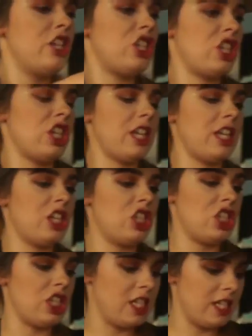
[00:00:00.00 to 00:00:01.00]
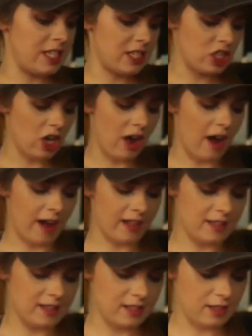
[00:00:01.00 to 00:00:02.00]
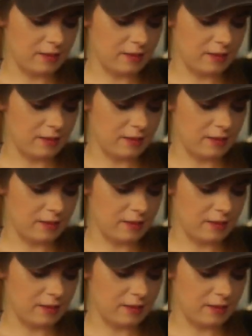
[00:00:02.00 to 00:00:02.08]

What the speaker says: chili cheese tots.